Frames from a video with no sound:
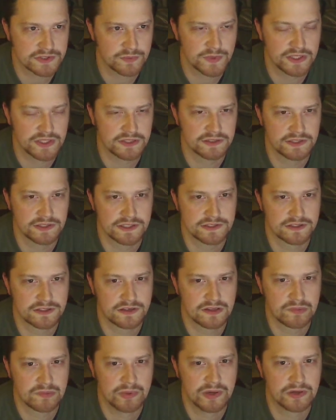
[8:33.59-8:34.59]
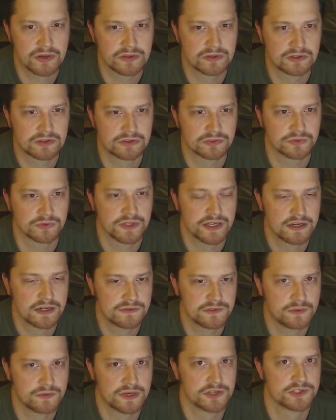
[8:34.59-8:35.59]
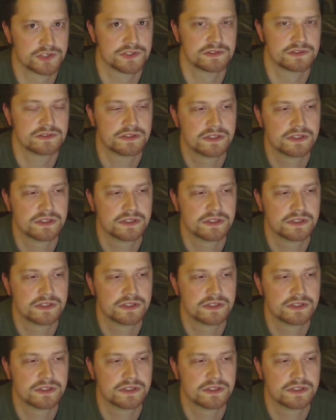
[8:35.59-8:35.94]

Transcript: I mean, it's all about creative direction.